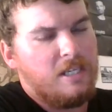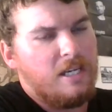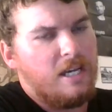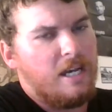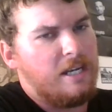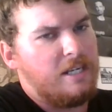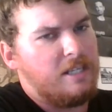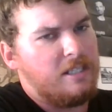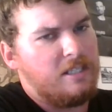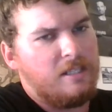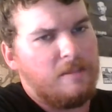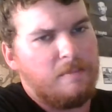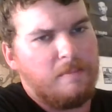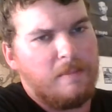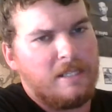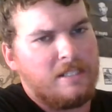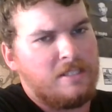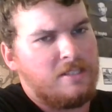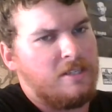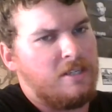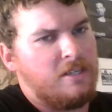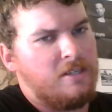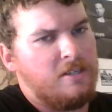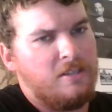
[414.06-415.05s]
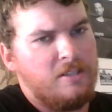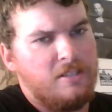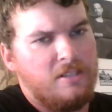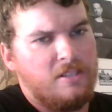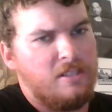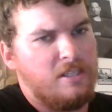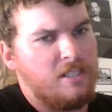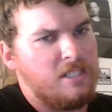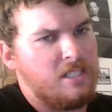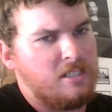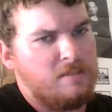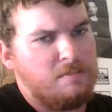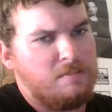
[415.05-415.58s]
I did the best I could to
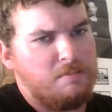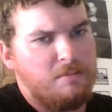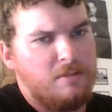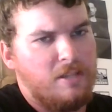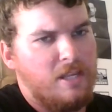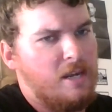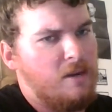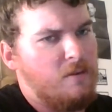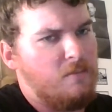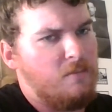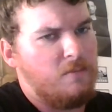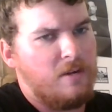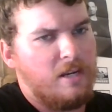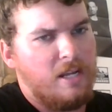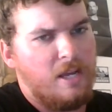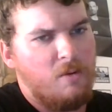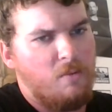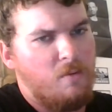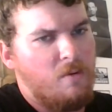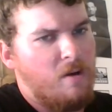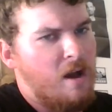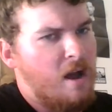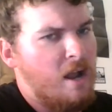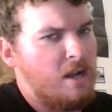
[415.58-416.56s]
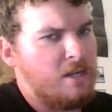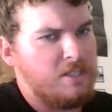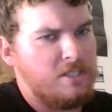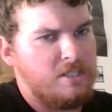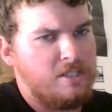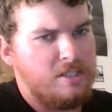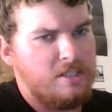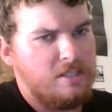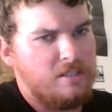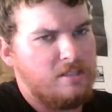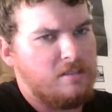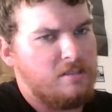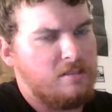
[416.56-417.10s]
explain what I
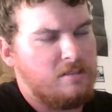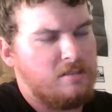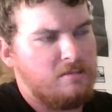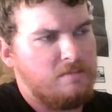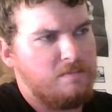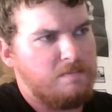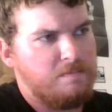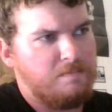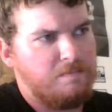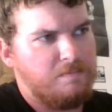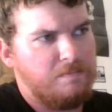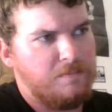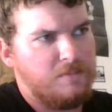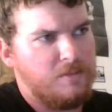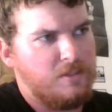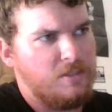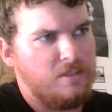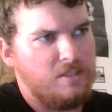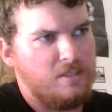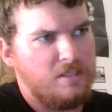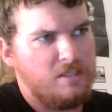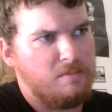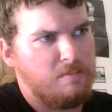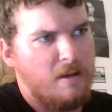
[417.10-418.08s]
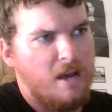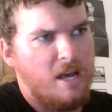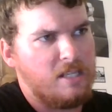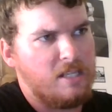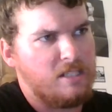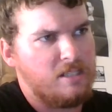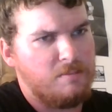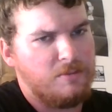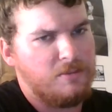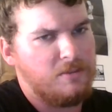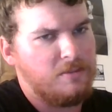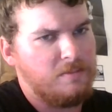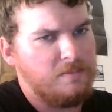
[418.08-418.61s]
watched as good as
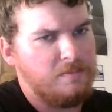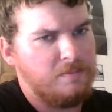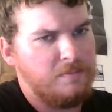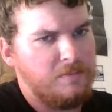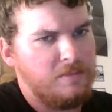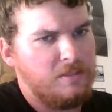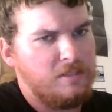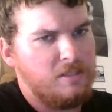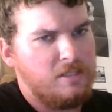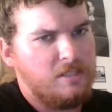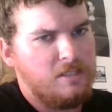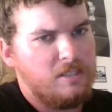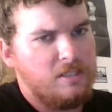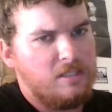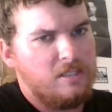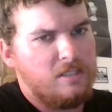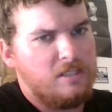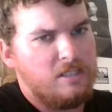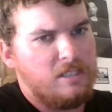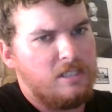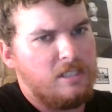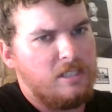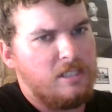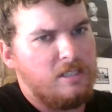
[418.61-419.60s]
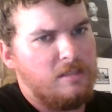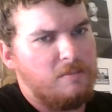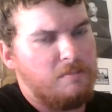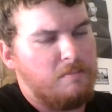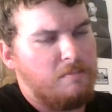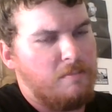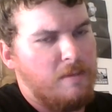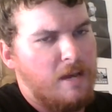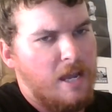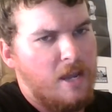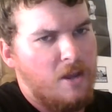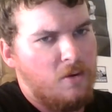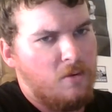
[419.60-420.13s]
possible in
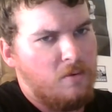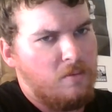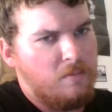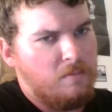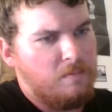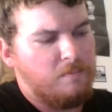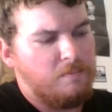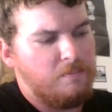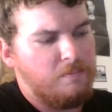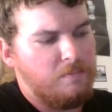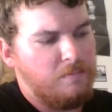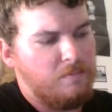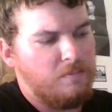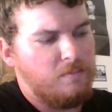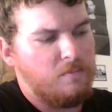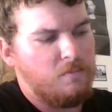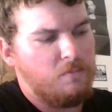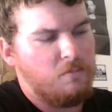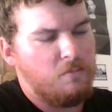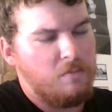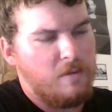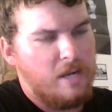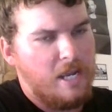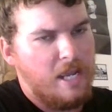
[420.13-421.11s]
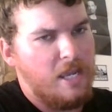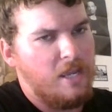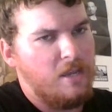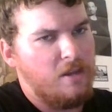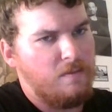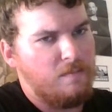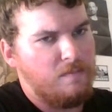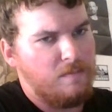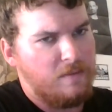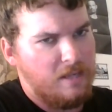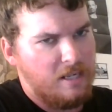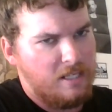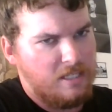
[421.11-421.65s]
my own way
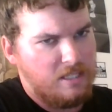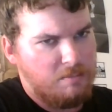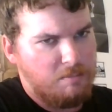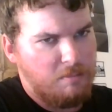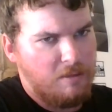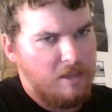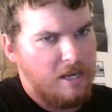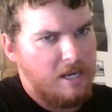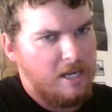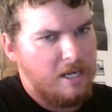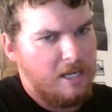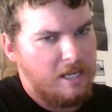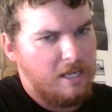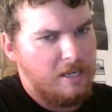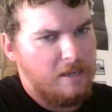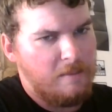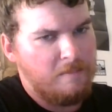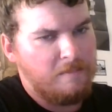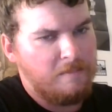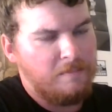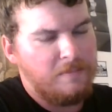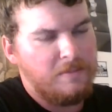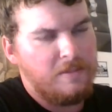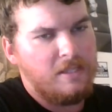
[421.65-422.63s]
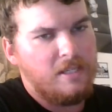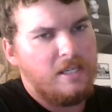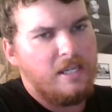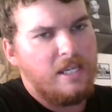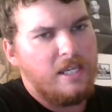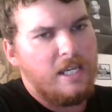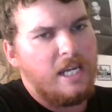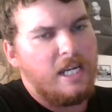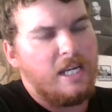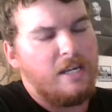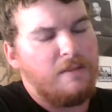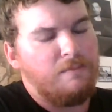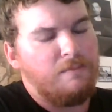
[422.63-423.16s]
of explaining it.
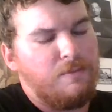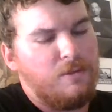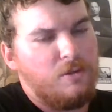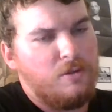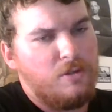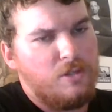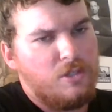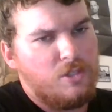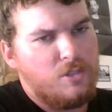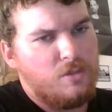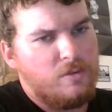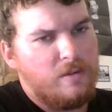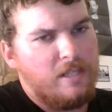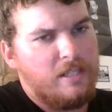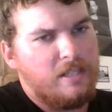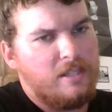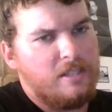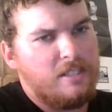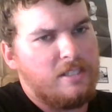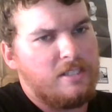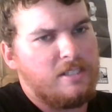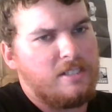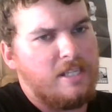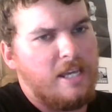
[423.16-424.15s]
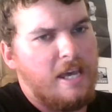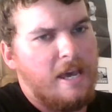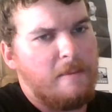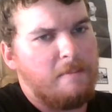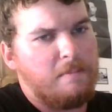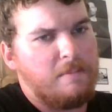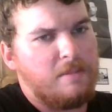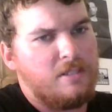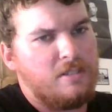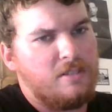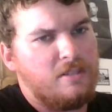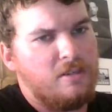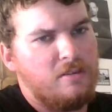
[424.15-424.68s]
And you enjoyed this
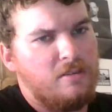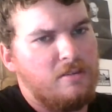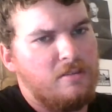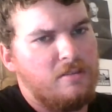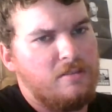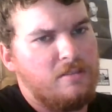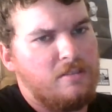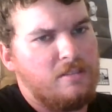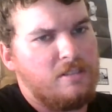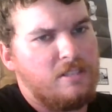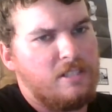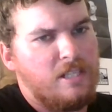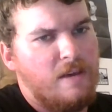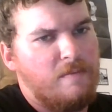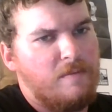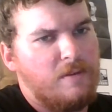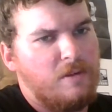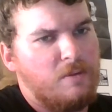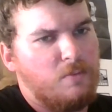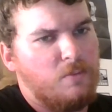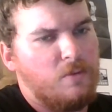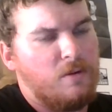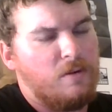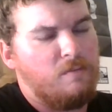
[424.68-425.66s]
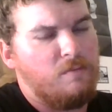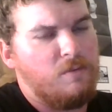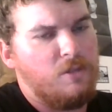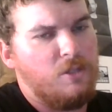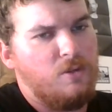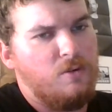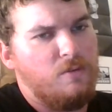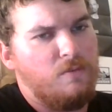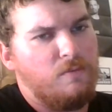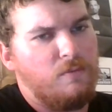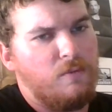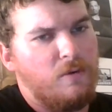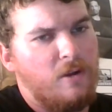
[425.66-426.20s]
episode 7
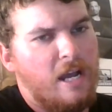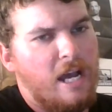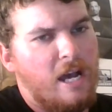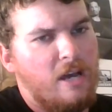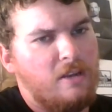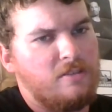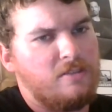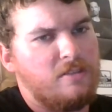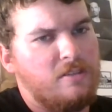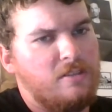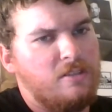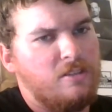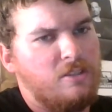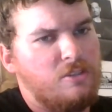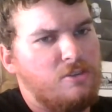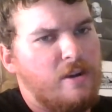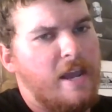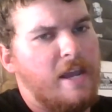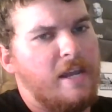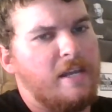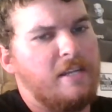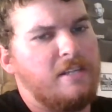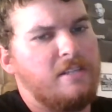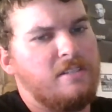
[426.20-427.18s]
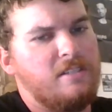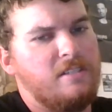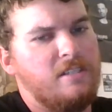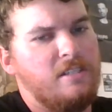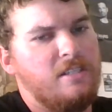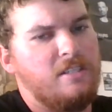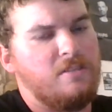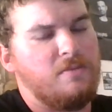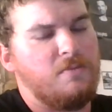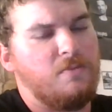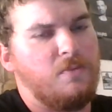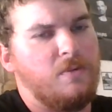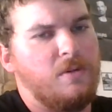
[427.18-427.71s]
review for House of the Dragon
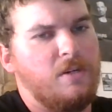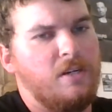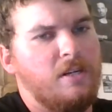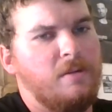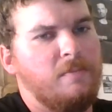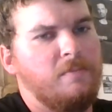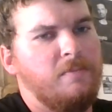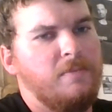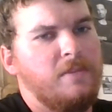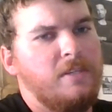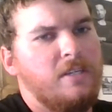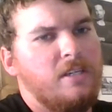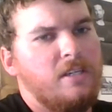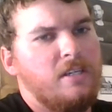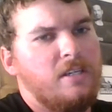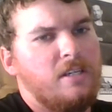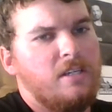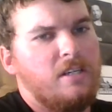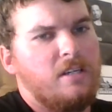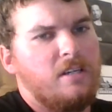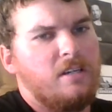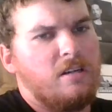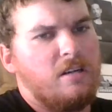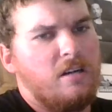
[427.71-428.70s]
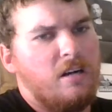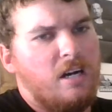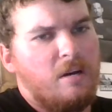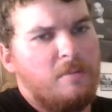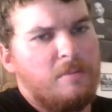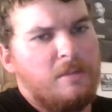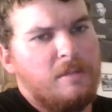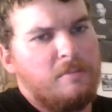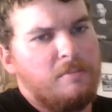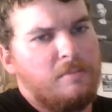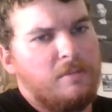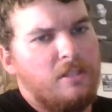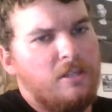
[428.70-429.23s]
season 1,
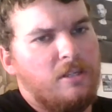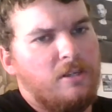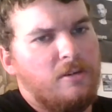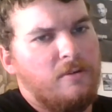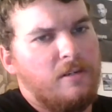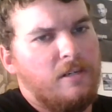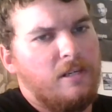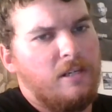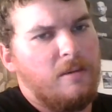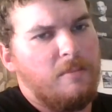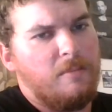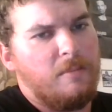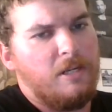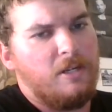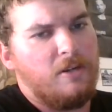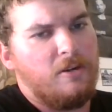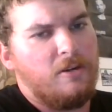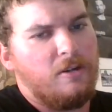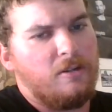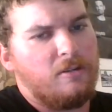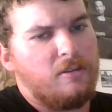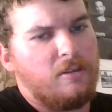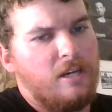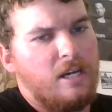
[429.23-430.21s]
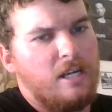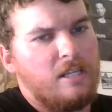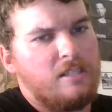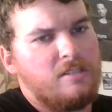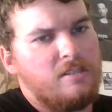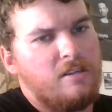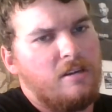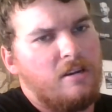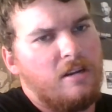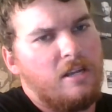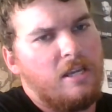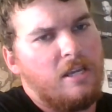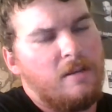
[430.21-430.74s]
comment below and let me know your thoughts
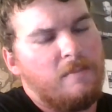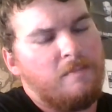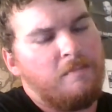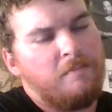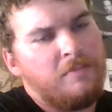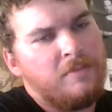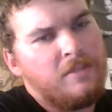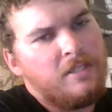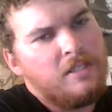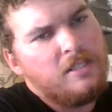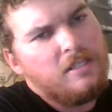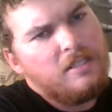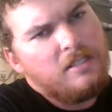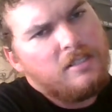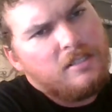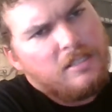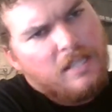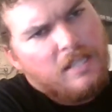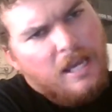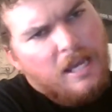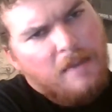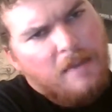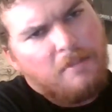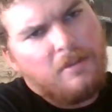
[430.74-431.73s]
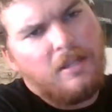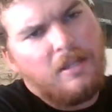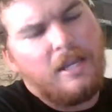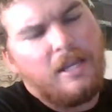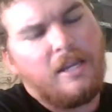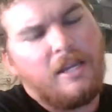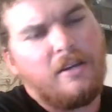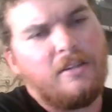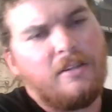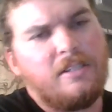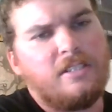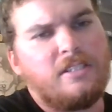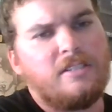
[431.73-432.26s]
on it. Tap a
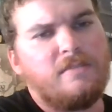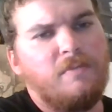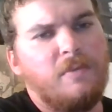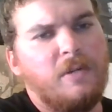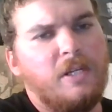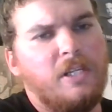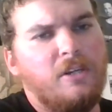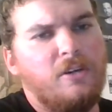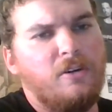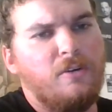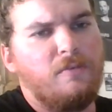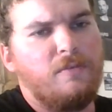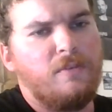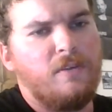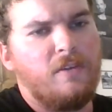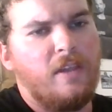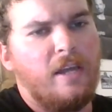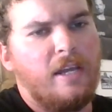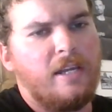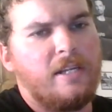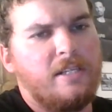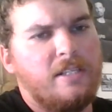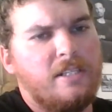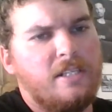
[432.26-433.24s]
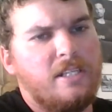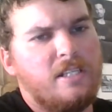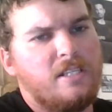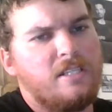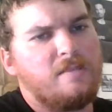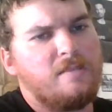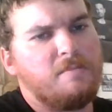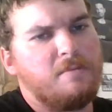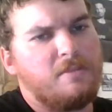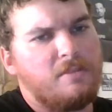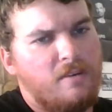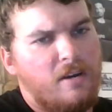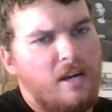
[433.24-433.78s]
like on this video if you liked it.
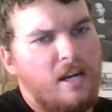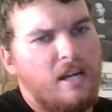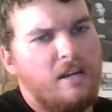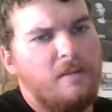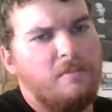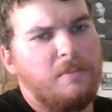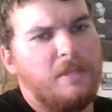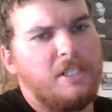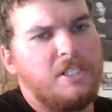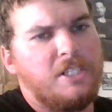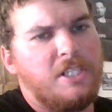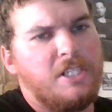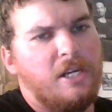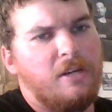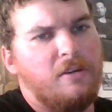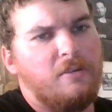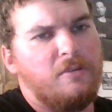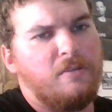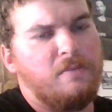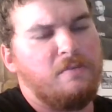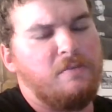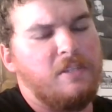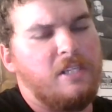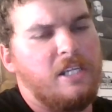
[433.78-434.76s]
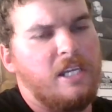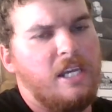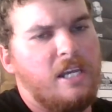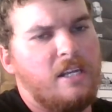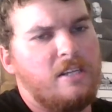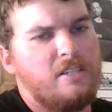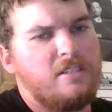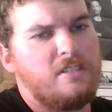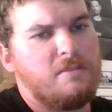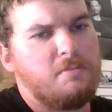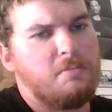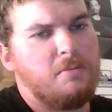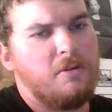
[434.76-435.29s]
Subscribe to my channel if you
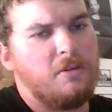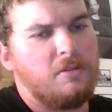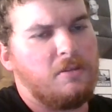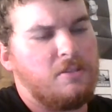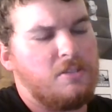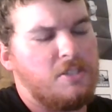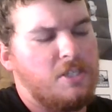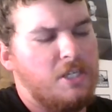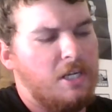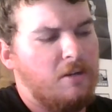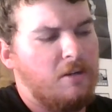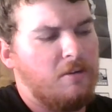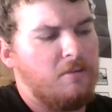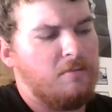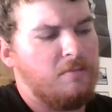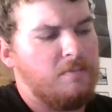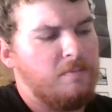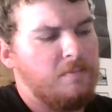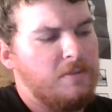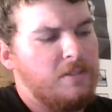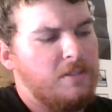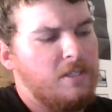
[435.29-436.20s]
can, support the channel.